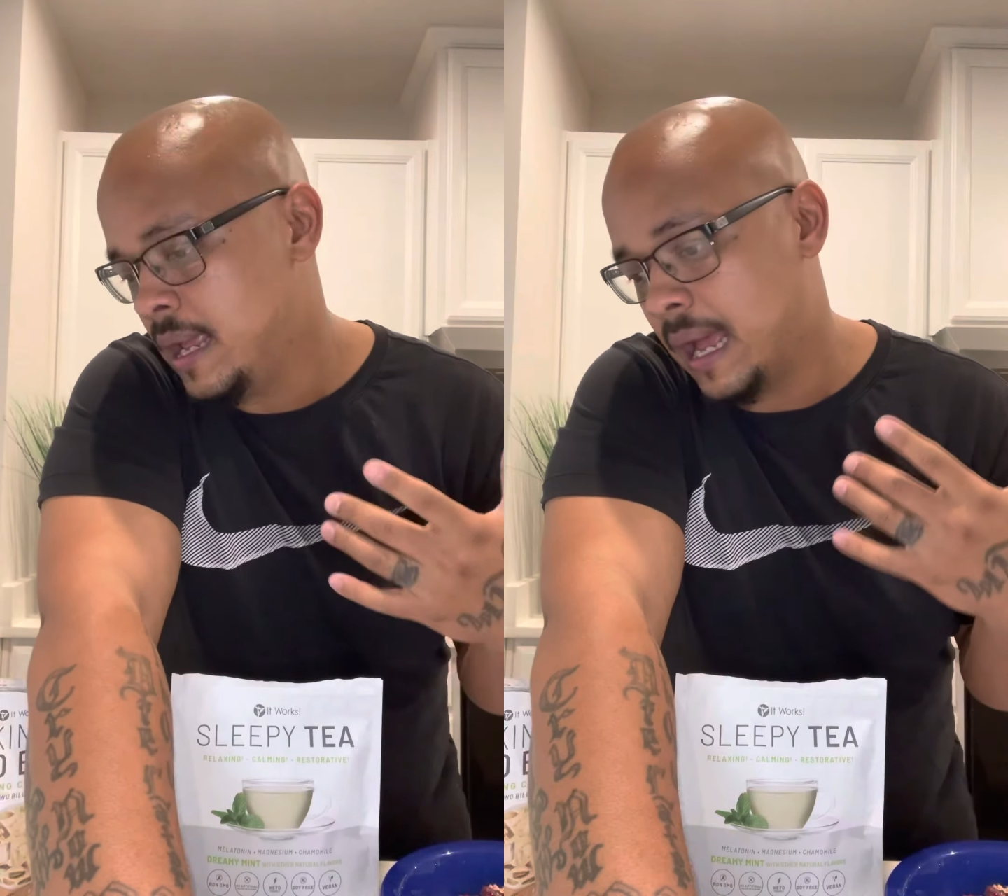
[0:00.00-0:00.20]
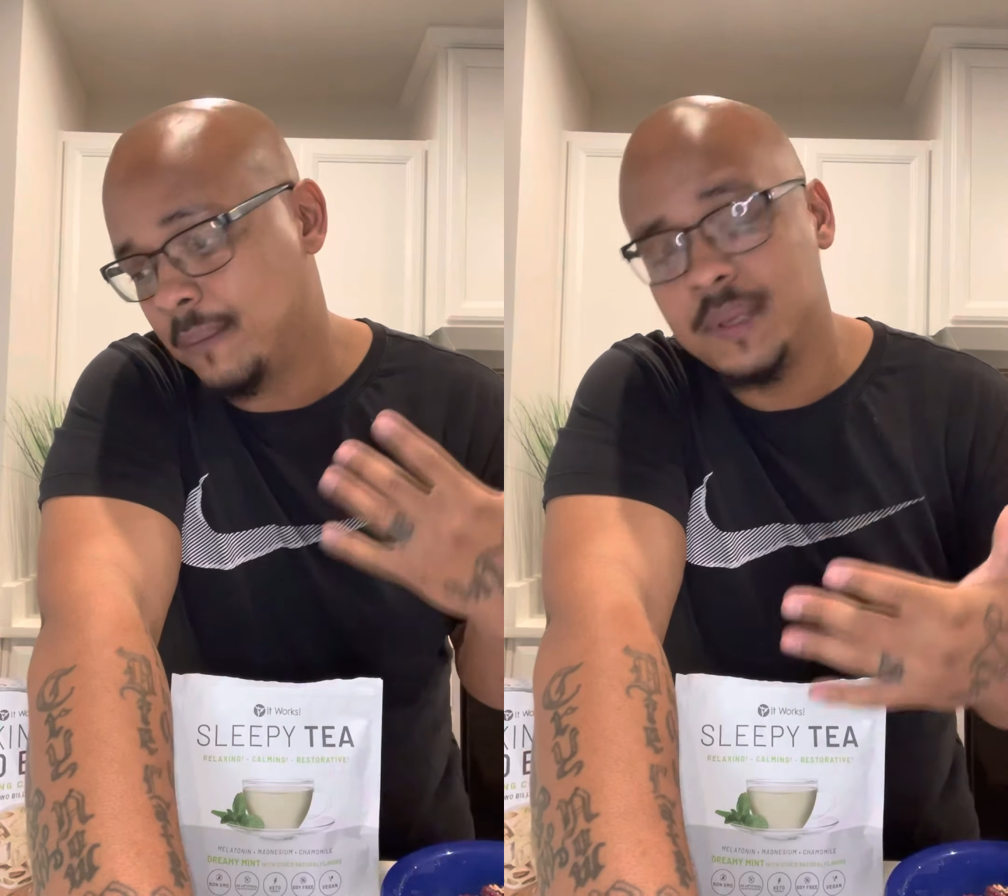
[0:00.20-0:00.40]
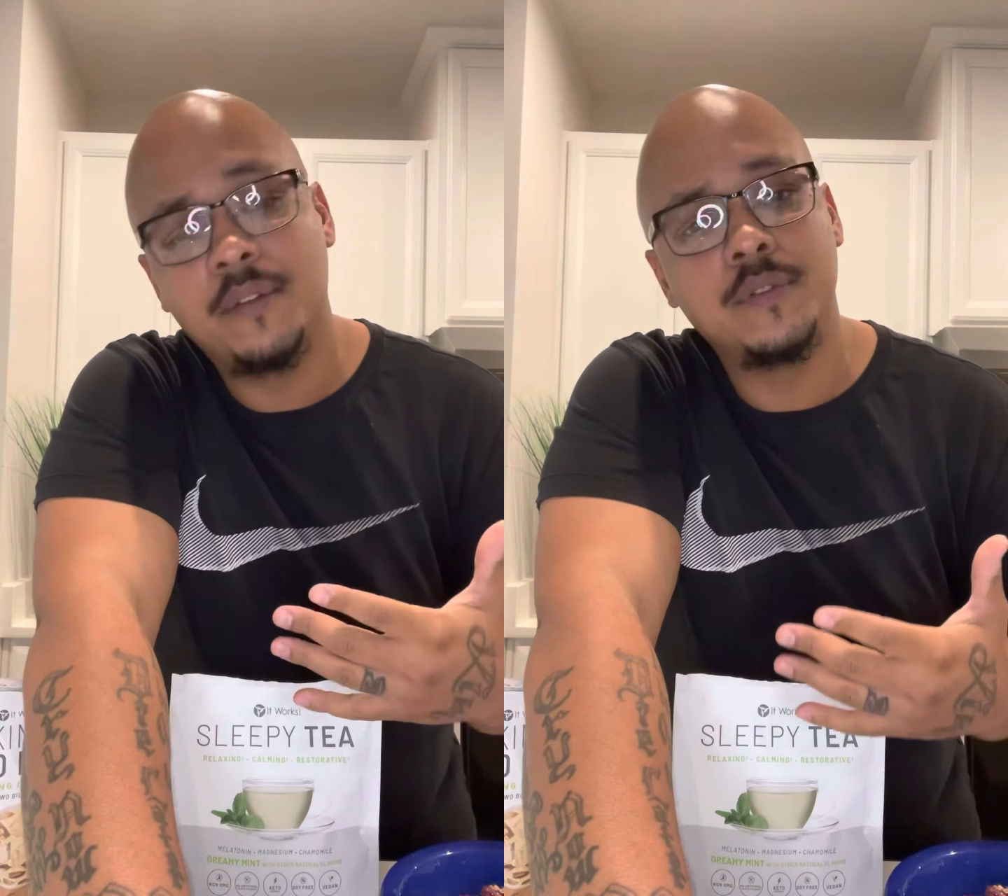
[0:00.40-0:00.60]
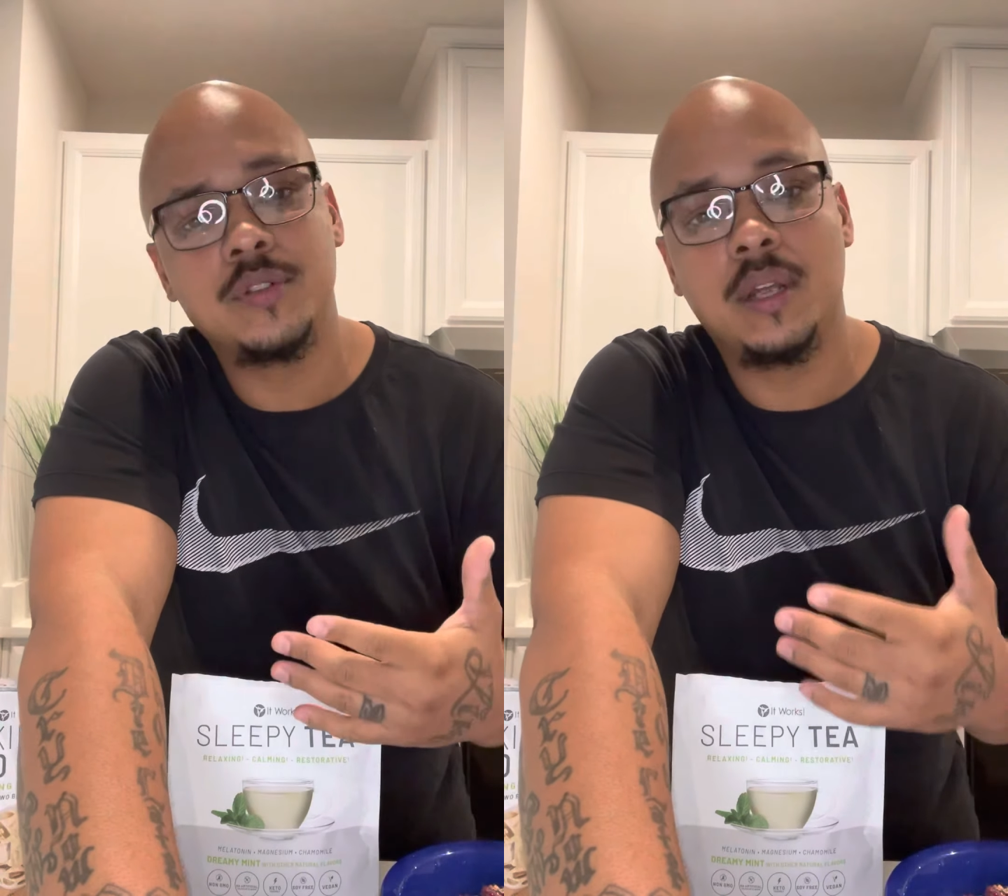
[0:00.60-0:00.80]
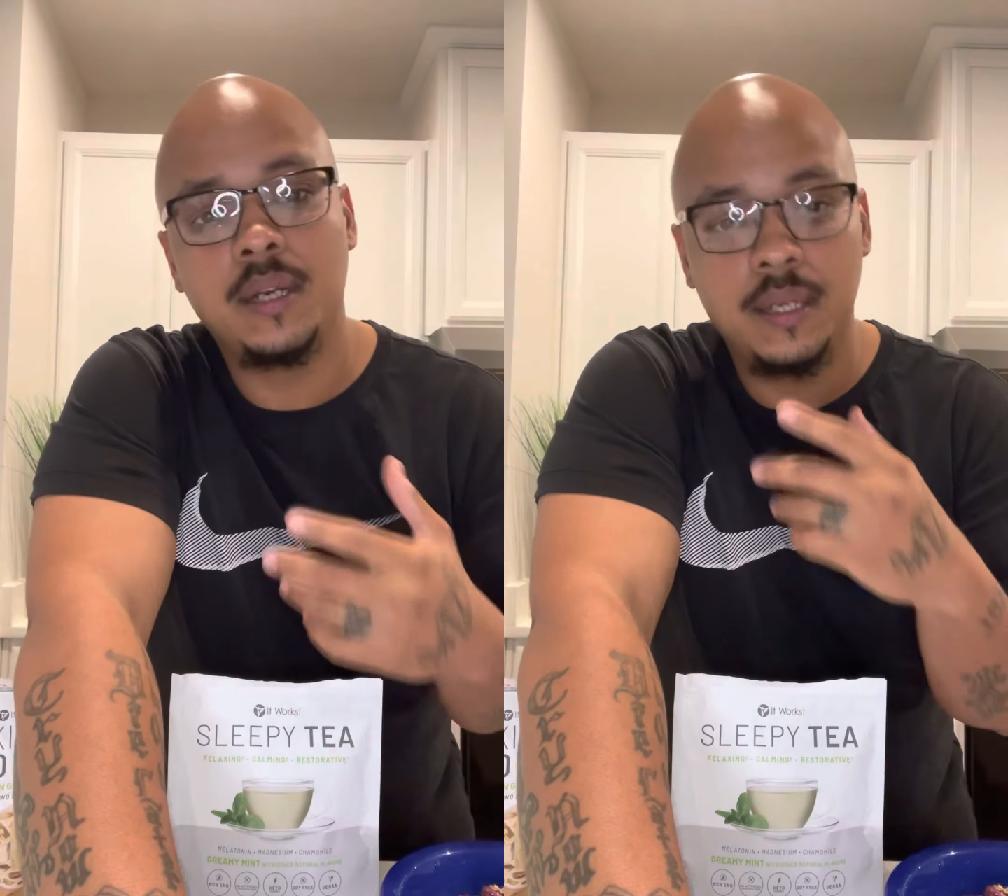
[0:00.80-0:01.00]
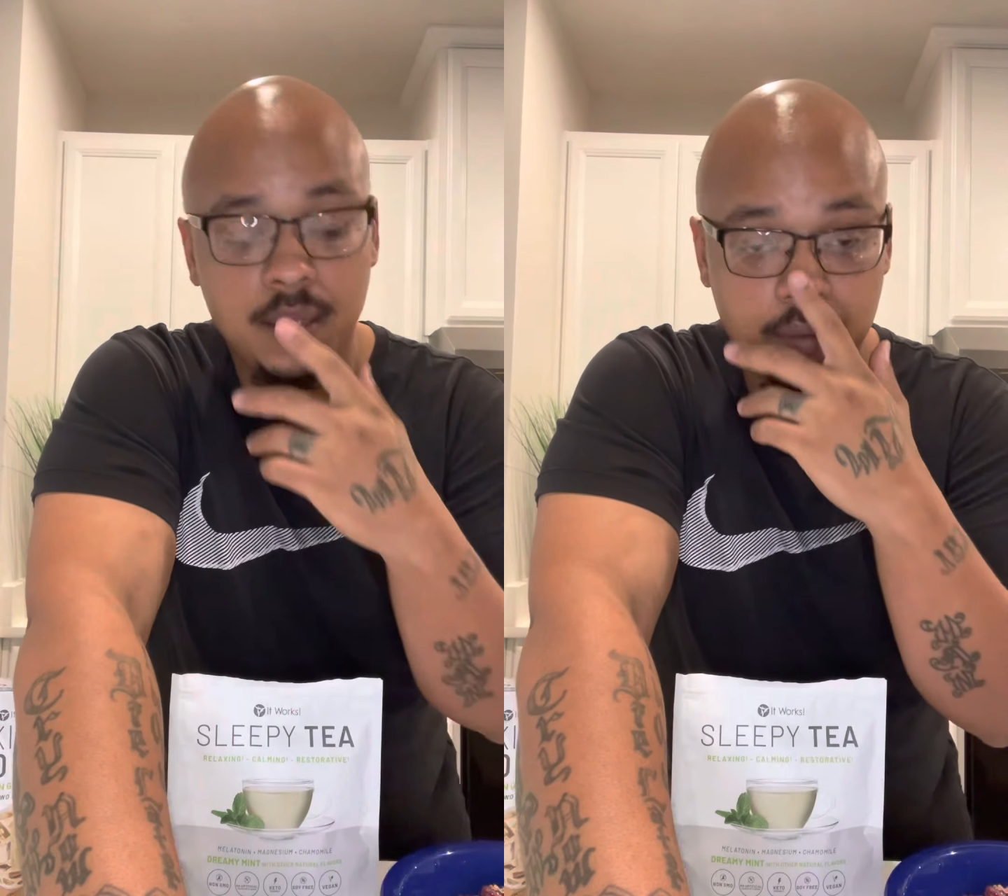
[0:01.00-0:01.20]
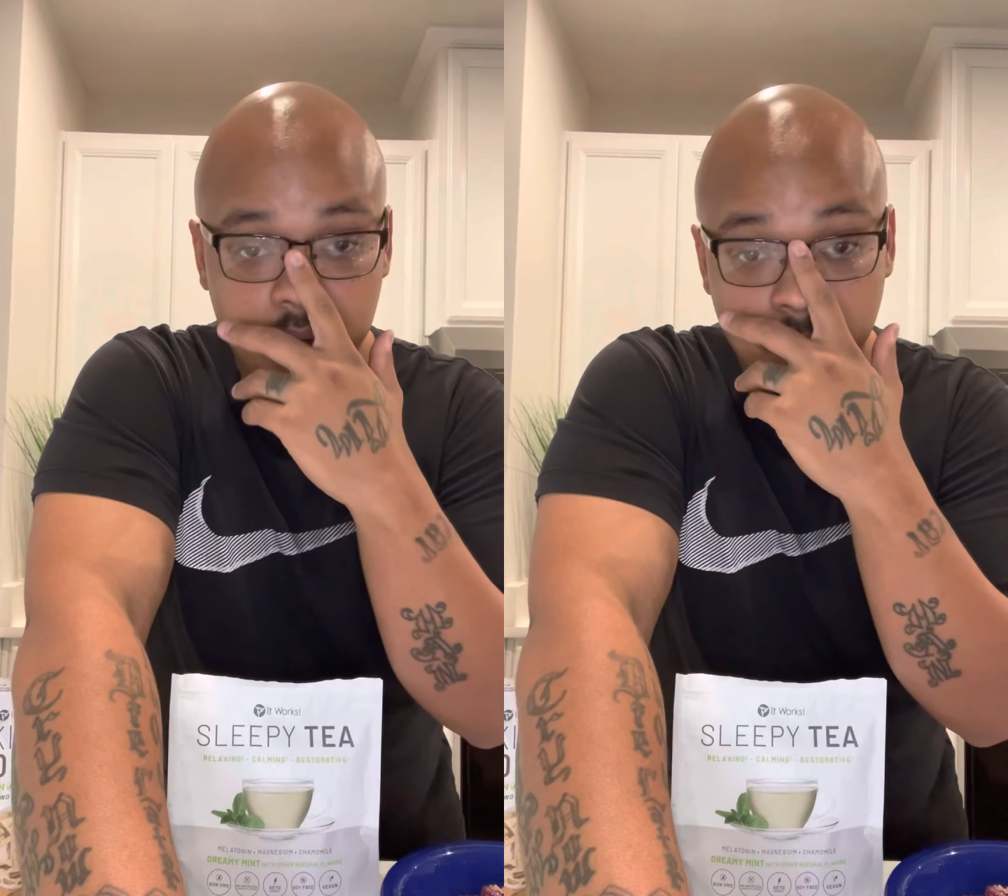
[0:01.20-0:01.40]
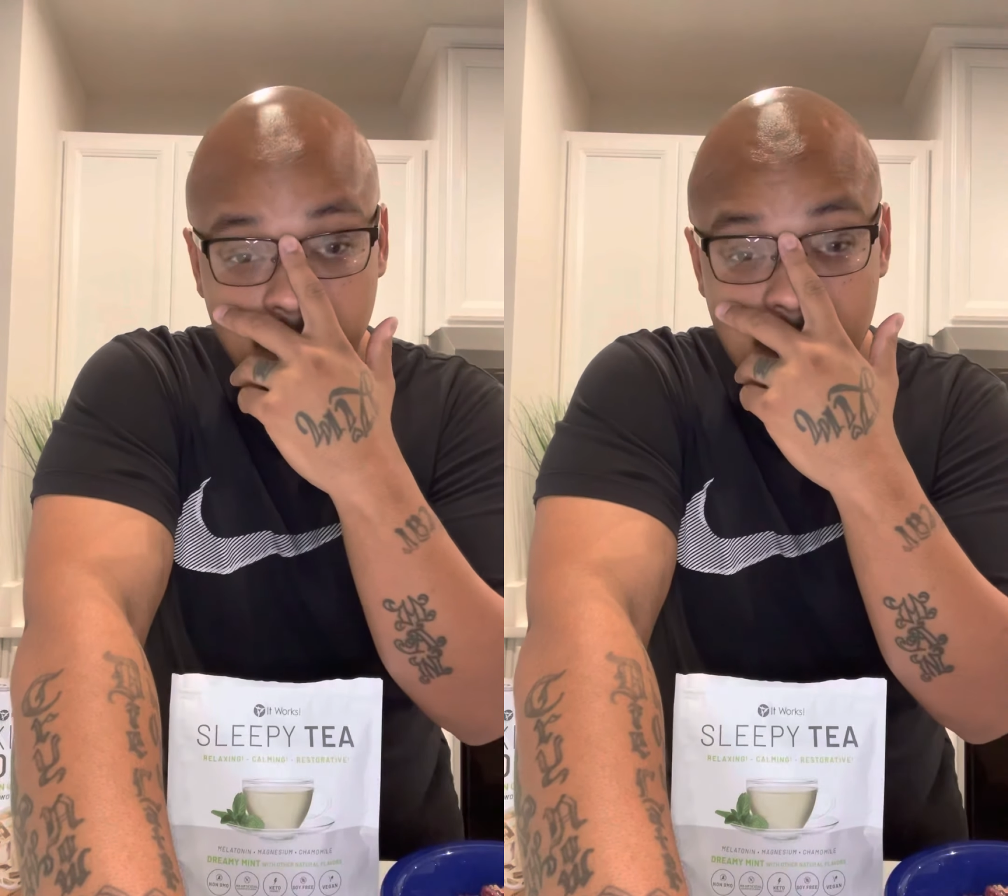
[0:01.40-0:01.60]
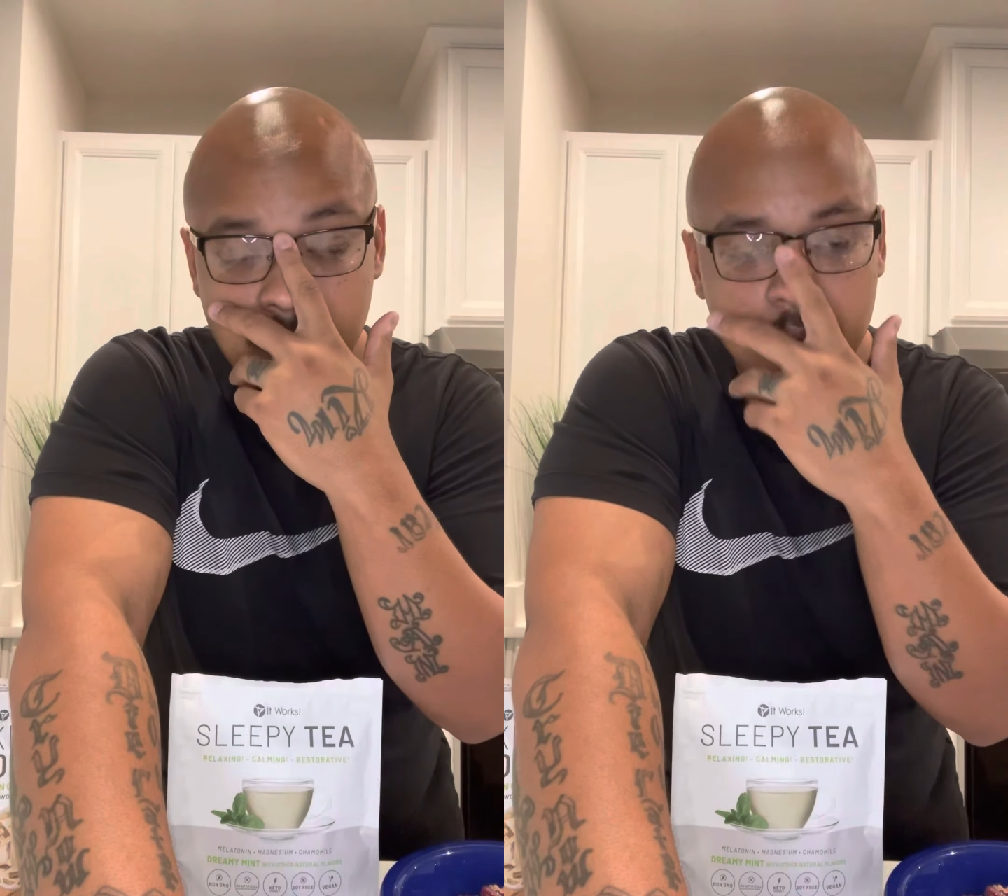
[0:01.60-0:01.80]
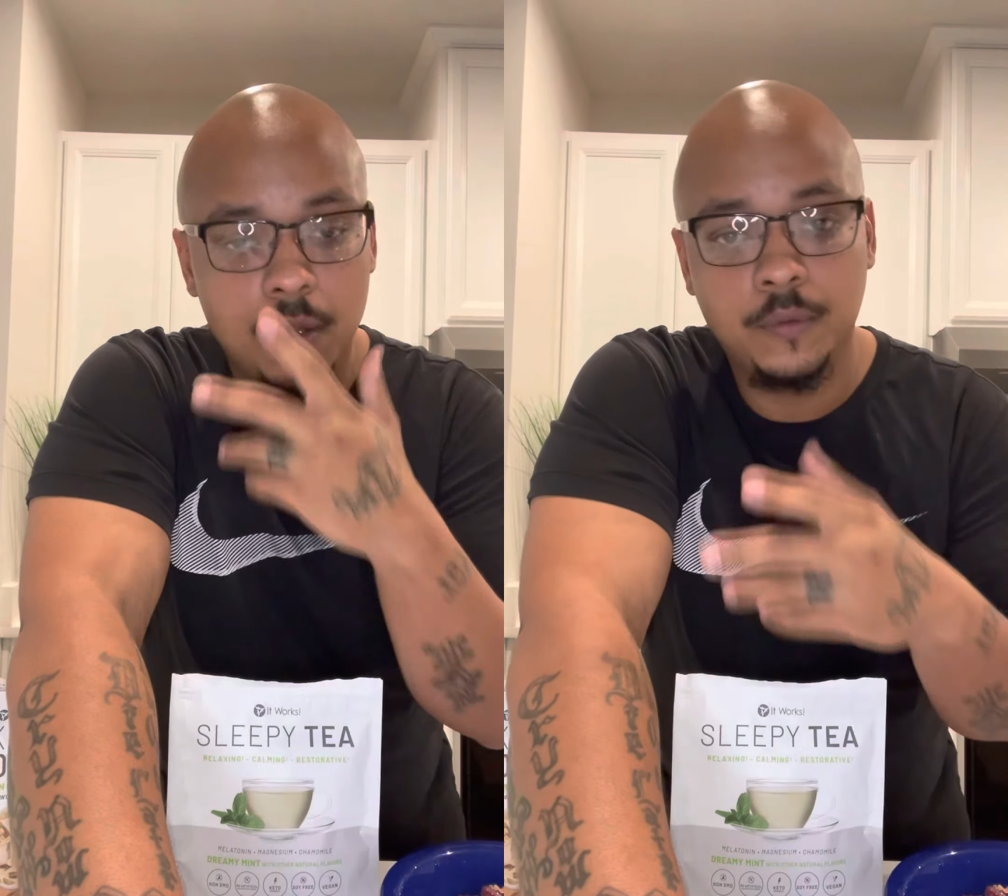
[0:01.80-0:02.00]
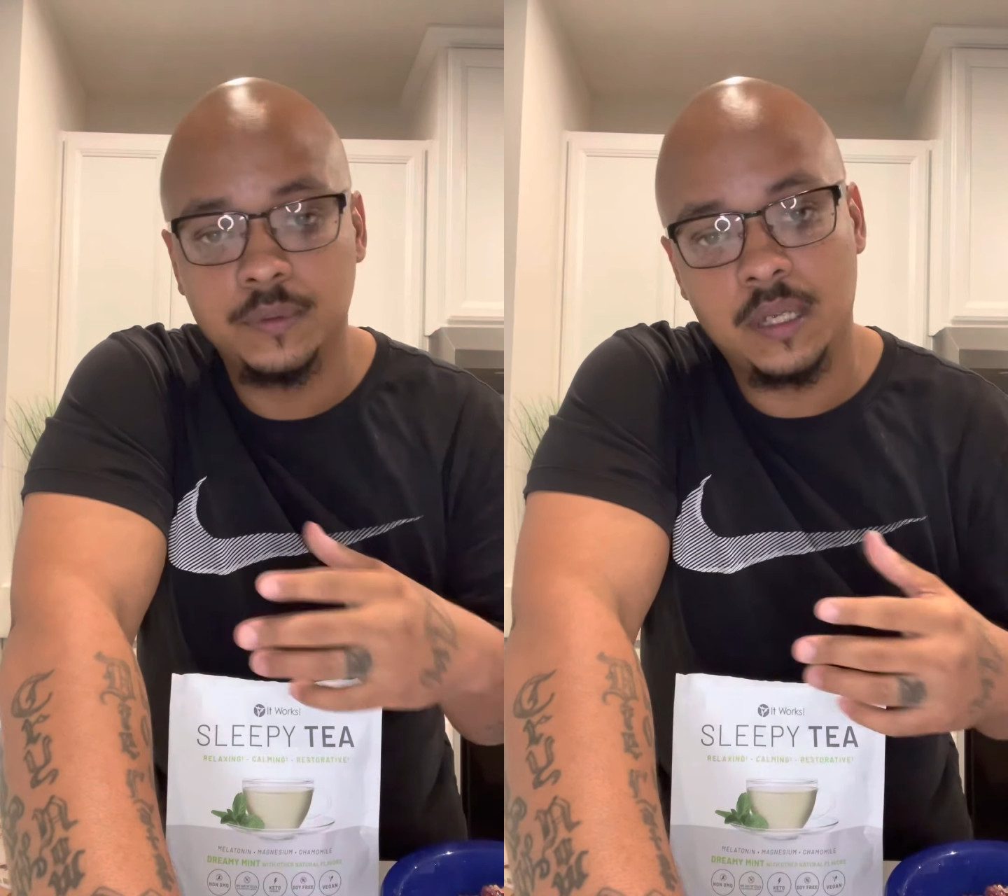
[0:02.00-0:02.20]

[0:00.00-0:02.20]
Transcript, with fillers: I'm definitely trying to get healthy right now.